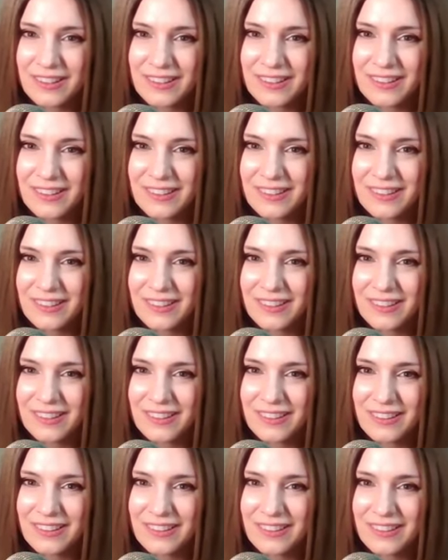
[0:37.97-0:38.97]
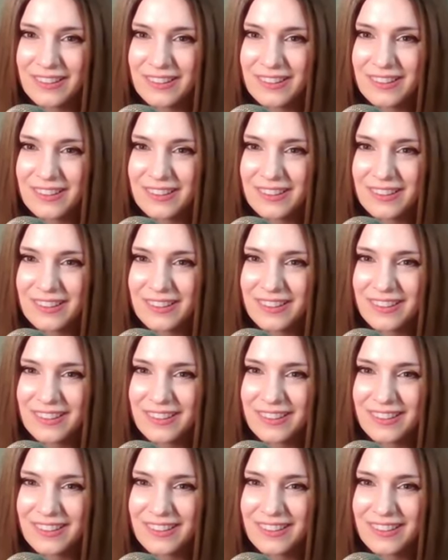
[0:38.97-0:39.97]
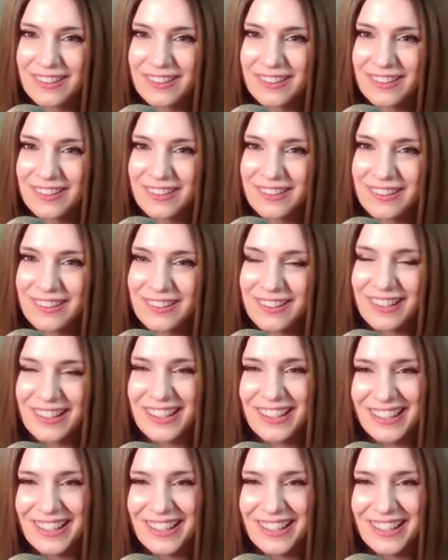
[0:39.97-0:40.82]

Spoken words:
This person isn't speaking.